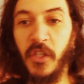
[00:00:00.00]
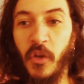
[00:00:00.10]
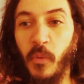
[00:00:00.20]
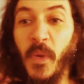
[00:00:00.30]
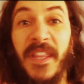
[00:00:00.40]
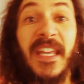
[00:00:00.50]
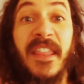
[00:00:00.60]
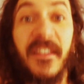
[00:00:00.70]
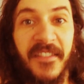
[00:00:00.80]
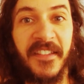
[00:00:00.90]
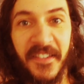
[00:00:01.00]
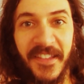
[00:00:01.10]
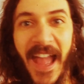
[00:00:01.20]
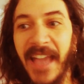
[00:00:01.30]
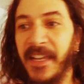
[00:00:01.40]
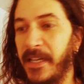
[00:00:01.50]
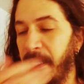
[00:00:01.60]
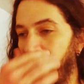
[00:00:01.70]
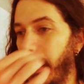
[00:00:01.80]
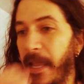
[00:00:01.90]
you know within
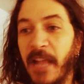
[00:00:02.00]
society